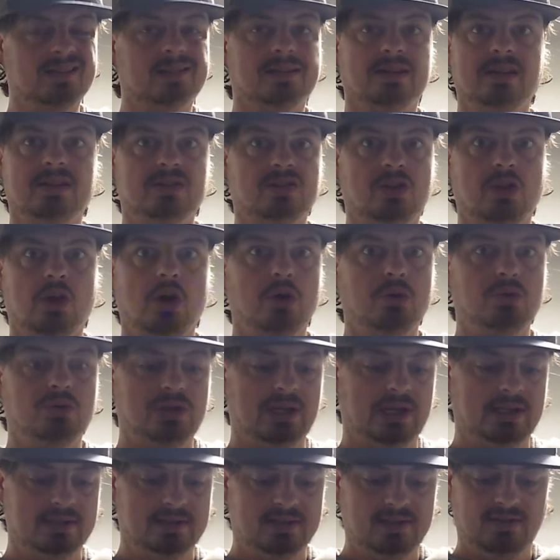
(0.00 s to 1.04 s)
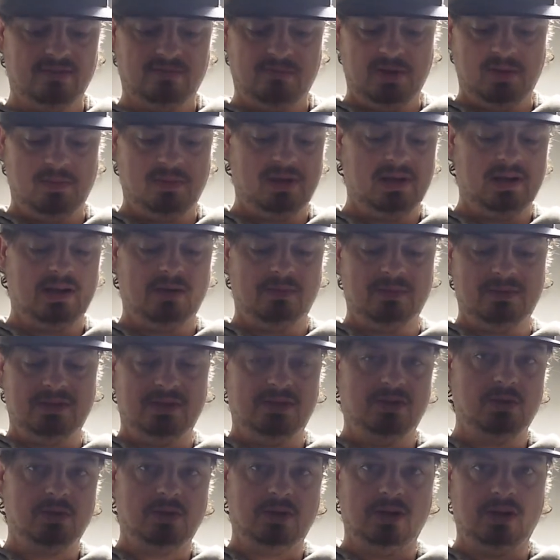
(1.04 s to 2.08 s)
it's there's no chance of me being able
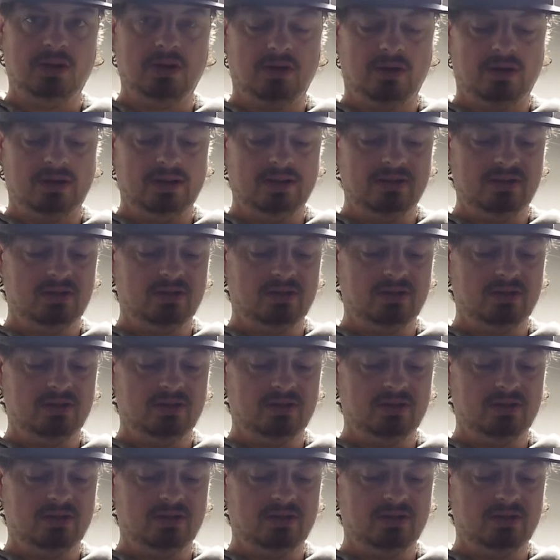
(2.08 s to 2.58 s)
to do it at night.